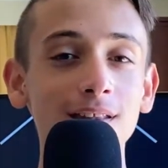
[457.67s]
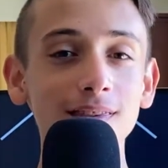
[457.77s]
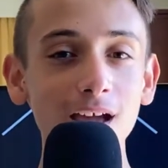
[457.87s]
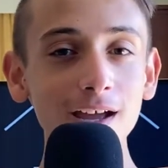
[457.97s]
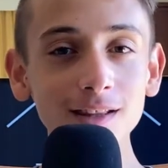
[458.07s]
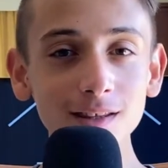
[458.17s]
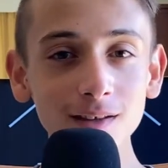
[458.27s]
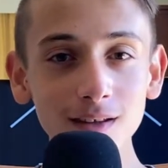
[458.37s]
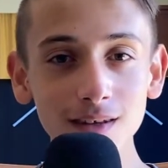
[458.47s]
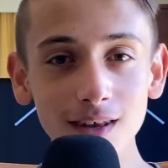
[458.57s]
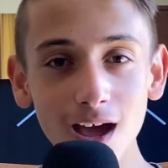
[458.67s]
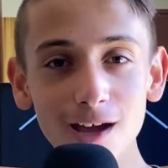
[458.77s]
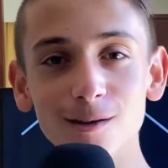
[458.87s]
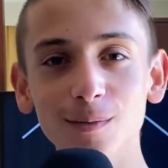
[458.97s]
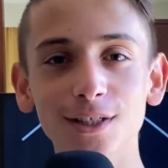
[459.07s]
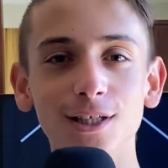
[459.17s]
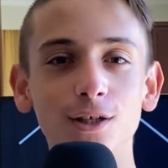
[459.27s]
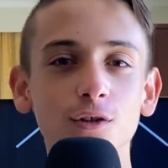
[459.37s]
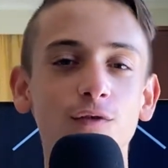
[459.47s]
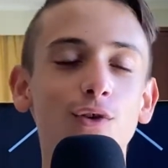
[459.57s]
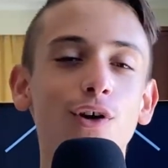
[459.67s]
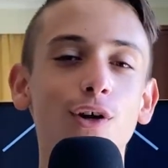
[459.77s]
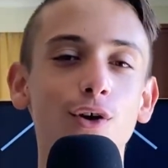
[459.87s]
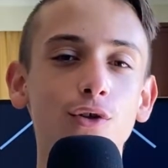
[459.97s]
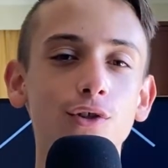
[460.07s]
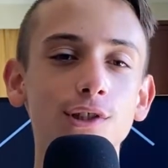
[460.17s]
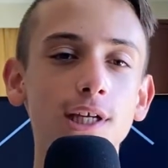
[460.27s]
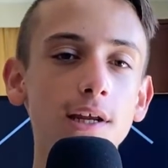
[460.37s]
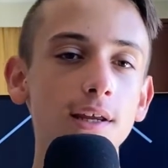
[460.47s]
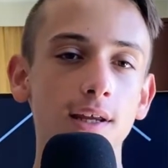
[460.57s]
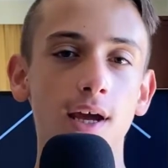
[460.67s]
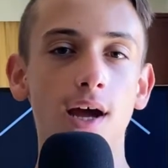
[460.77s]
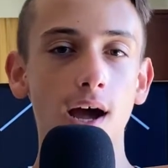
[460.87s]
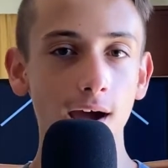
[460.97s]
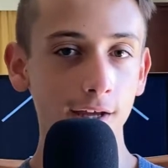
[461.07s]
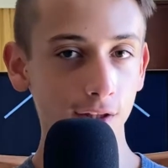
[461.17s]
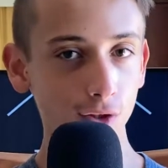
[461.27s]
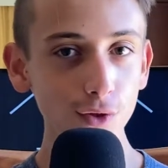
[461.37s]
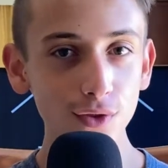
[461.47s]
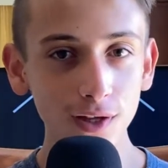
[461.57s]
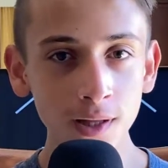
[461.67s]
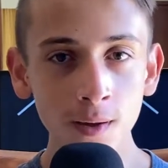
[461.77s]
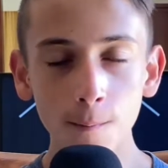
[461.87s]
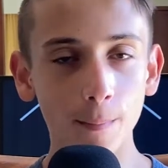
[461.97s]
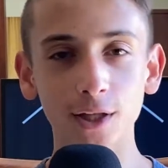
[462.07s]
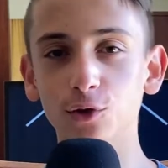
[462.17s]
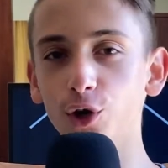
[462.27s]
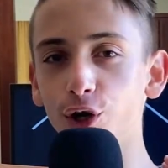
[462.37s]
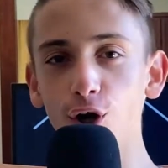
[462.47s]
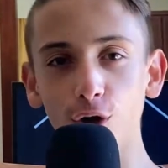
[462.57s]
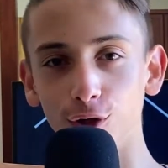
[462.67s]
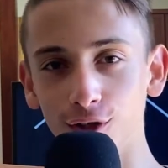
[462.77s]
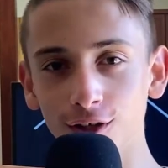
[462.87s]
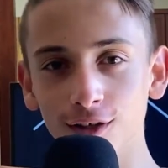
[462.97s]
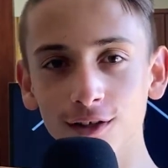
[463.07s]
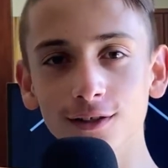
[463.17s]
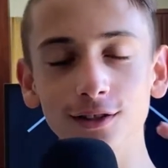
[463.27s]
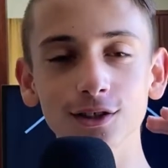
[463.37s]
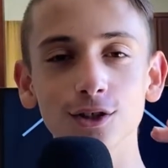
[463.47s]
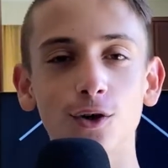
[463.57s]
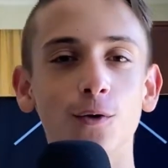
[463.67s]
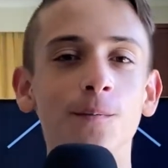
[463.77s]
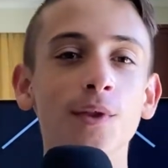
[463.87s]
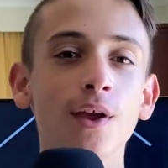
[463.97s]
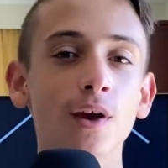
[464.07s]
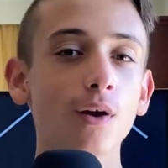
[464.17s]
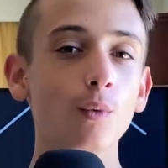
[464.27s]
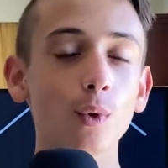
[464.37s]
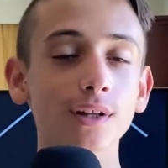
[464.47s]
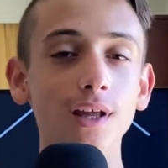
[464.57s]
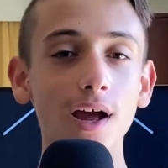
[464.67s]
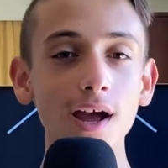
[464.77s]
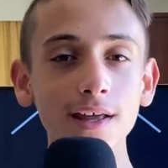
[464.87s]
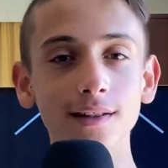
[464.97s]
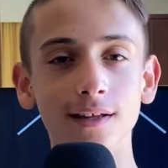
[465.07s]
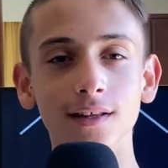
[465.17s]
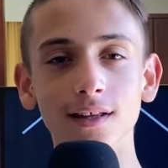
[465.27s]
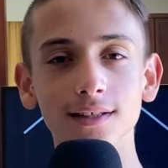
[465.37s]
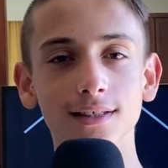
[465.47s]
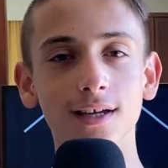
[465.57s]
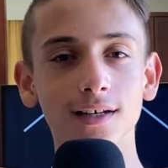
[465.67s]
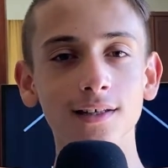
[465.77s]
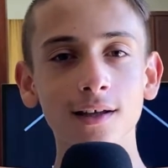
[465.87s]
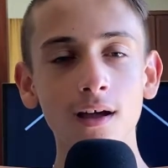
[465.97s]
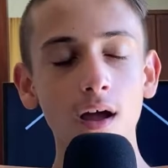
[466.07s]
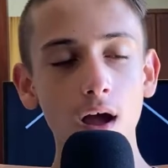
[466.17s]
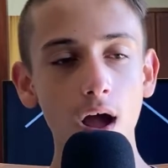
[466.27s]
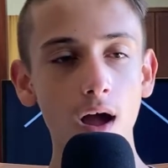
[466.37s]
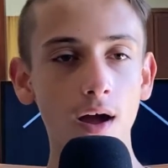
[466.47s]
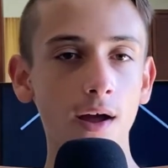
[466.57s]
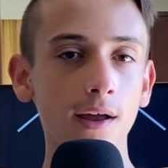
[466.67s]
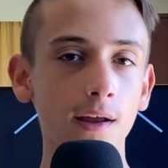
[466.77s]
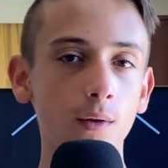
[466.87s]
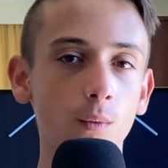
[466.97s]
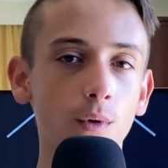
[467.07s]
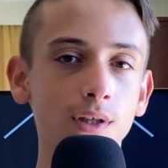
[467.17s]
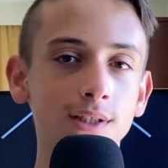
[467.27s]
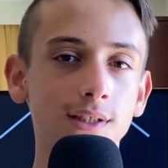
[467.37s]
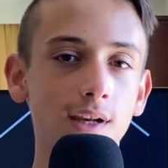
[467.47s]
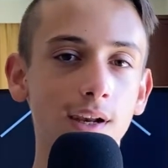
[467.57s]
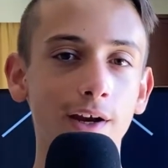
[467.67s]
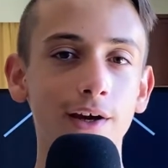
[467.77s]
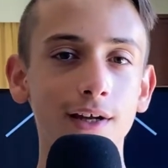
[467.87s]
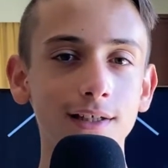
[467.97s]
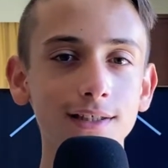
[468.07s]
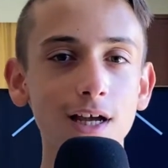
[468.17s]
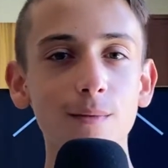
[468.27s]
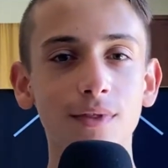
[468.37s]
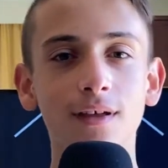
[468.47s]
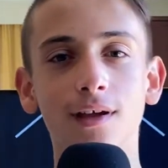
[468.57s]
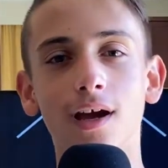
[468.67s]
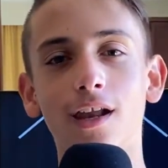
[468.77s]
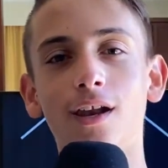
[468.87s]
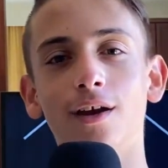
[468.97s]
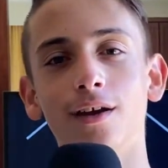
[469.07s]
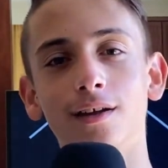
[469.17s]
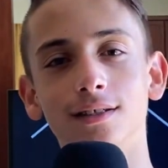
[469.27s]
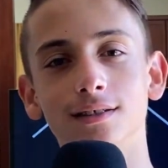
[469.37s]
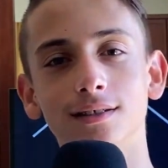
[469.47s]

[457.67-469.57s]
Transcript: 99% of you are going to say, yeah, I do that, but you're not. So what I did is that I was learning something. I learned,